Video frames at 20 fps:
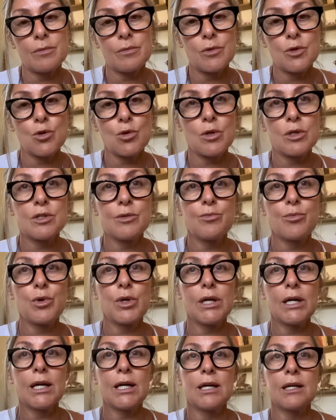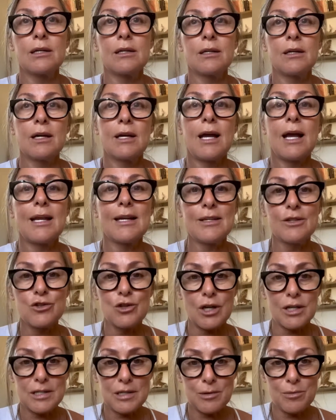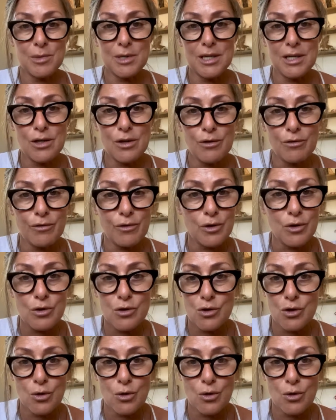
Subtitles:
towards bringing an adjustment here first.